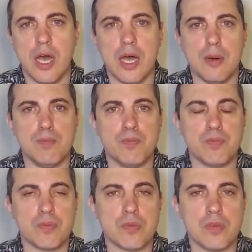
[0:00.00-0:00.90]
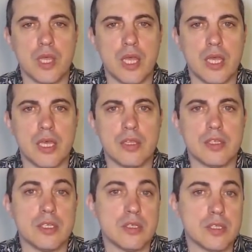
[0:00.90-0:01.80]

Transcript: um, the, the,